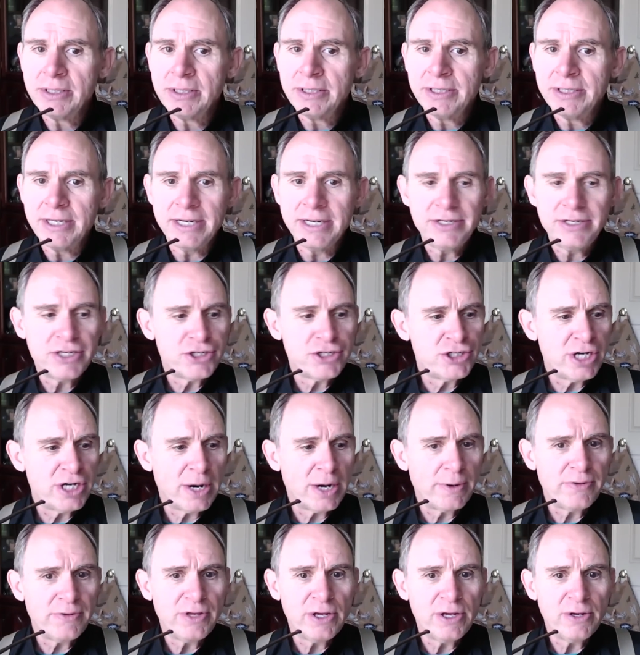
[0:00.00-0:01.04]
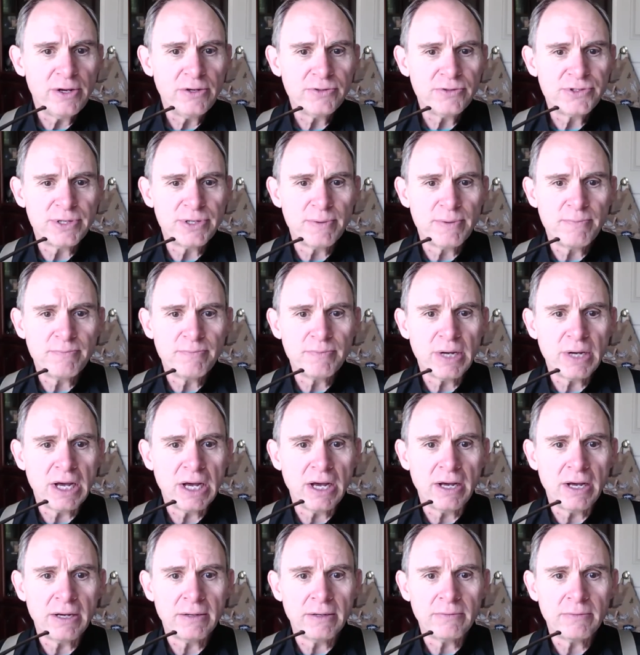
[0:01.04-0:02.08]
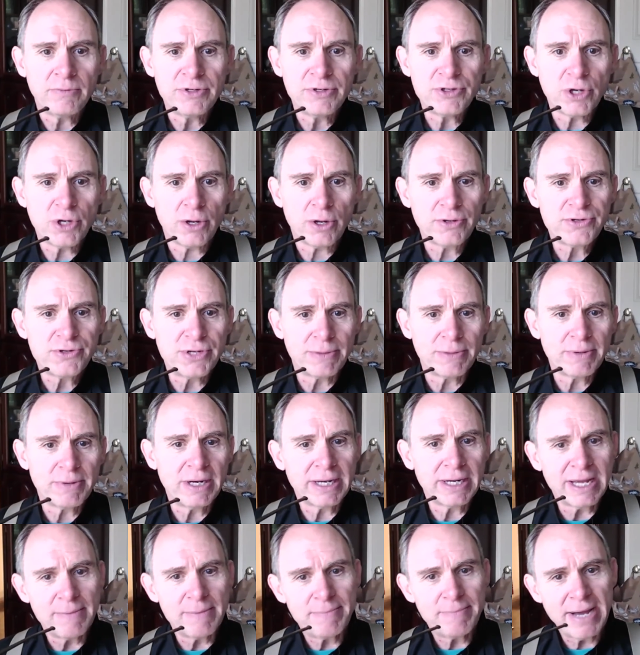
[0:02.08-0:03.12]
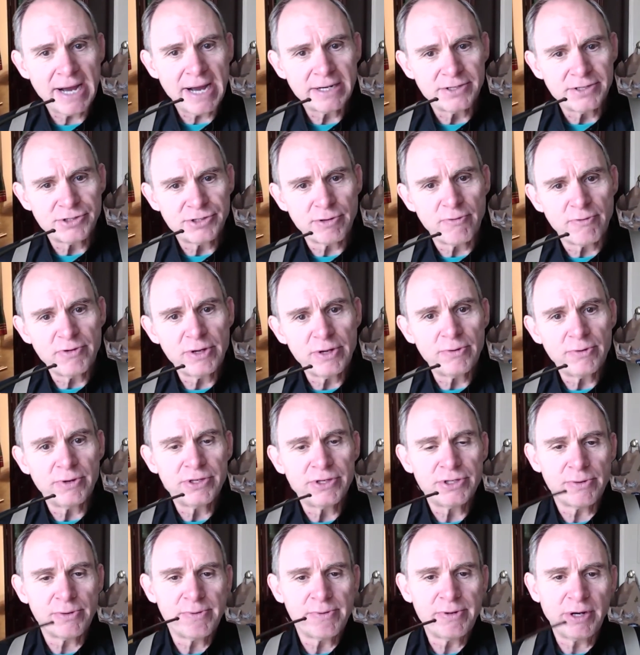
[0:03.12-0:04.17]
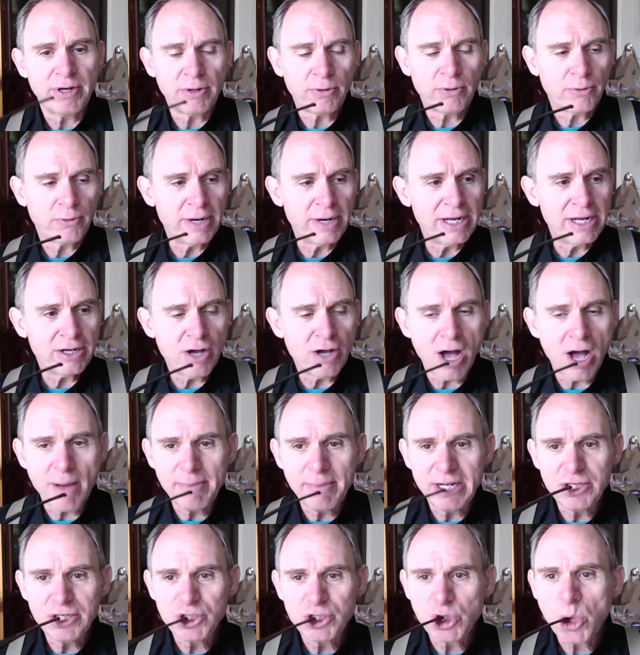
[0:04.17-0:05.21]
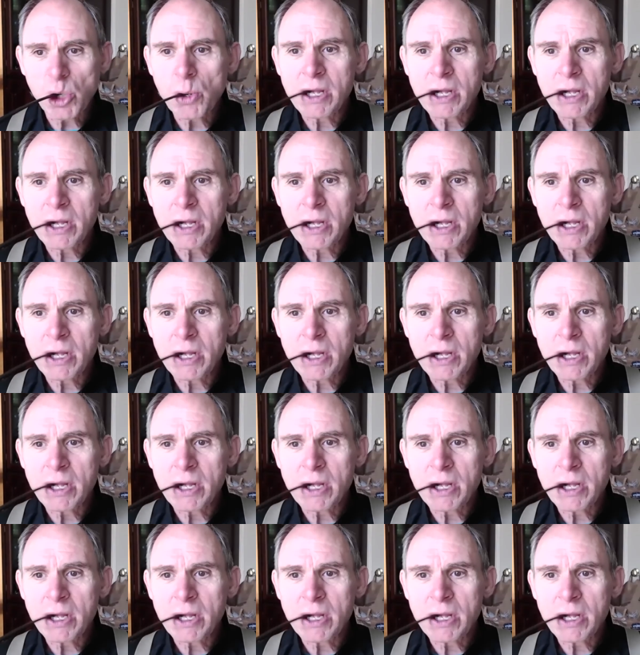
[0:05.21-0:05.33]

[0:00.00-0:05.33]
and just share with you some results. I'm going to get back to some of you with some of your great comments.